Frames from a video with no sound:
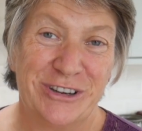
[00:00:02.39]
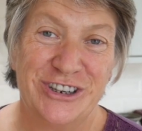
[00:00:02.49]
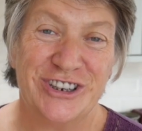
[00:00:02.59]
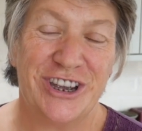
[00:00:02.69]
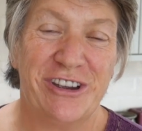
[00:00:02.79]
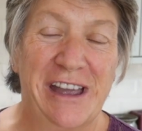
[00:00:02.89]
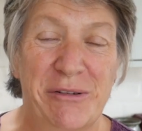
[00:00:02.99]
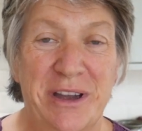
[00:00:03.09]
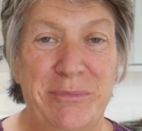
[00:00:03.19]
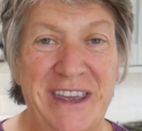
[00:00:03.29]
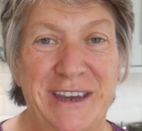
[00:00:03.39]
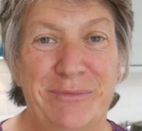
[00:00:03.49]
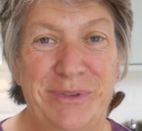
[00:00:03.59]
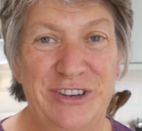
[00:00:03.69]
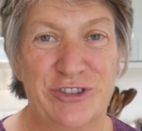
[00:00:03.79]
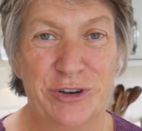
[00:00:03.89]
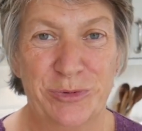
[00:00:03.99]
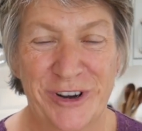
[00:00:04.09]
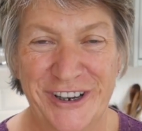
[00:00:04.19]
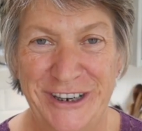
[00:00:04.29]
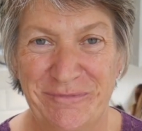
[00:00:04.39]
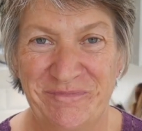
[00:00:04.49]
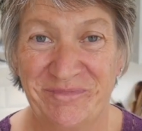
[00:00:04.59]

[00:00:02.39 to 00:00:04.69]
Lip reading: going to show you how I make beetroot wine.